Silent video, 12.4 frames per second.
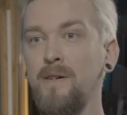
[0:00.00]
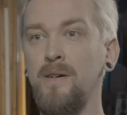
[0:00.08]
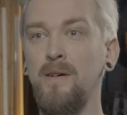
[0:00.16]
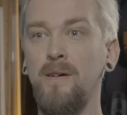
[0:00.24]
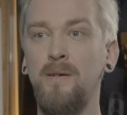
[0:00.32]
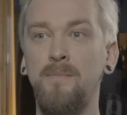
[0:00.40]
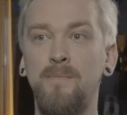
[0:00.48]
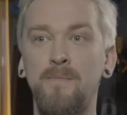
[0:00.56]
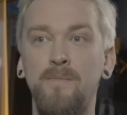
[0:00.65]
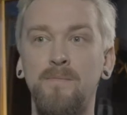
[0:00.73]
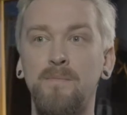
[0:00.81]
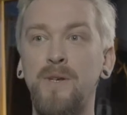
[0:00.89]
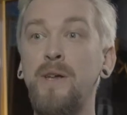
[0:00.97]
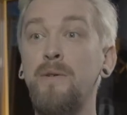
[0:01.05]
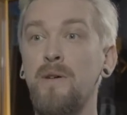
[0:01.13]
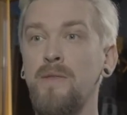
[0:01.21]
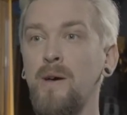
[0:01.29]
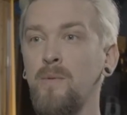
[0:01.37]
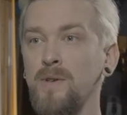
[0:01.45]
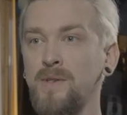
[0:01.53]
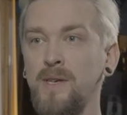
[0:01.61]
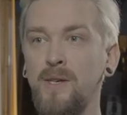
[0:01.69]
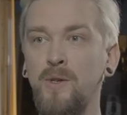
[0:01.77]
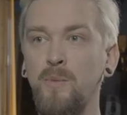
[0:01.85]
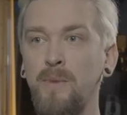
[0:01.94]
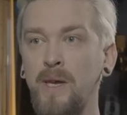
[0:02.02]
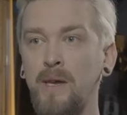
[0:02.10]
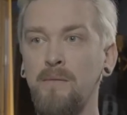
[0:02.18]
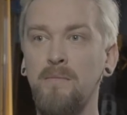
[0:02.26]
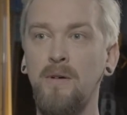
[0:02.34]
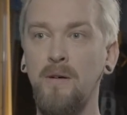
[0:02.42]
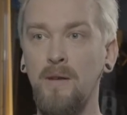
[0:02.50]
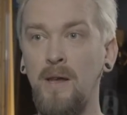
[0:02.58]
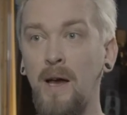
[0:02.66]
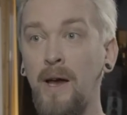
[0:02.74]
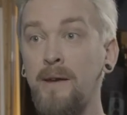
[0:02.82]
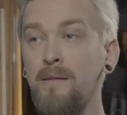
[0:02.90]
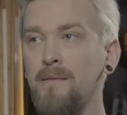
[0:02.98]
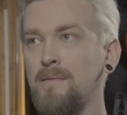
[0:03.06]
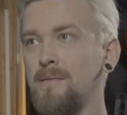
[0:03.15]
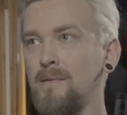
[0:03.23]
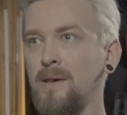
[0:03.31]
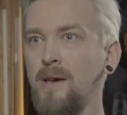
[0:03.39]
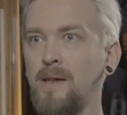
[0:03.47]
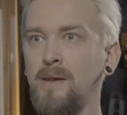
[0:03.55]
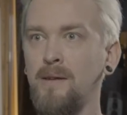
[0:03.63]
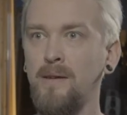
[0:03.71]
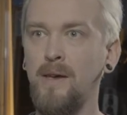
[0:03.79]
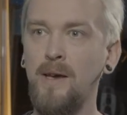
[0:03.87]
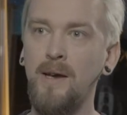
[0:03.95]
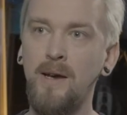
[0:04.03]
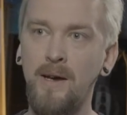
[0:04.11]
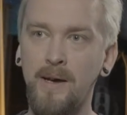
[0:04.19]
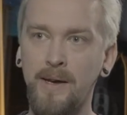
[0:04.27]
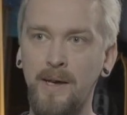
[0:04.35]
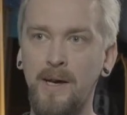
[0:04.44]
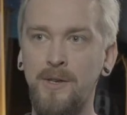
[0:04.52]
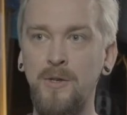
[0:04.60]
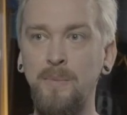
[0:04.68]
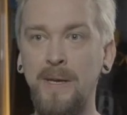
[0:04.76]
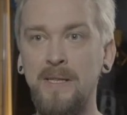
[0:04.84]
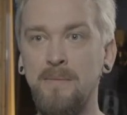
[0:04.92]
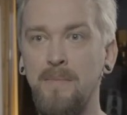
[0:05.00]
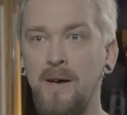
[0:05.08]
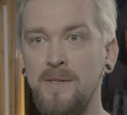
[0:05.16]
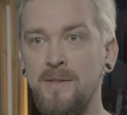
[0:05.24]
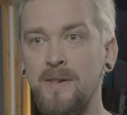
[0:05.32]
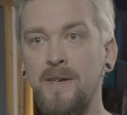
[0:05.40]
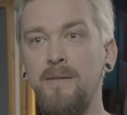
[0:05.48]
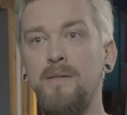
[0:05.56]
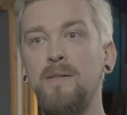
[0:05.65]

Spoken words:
Material that was sent to me online, and I got to mix and master it.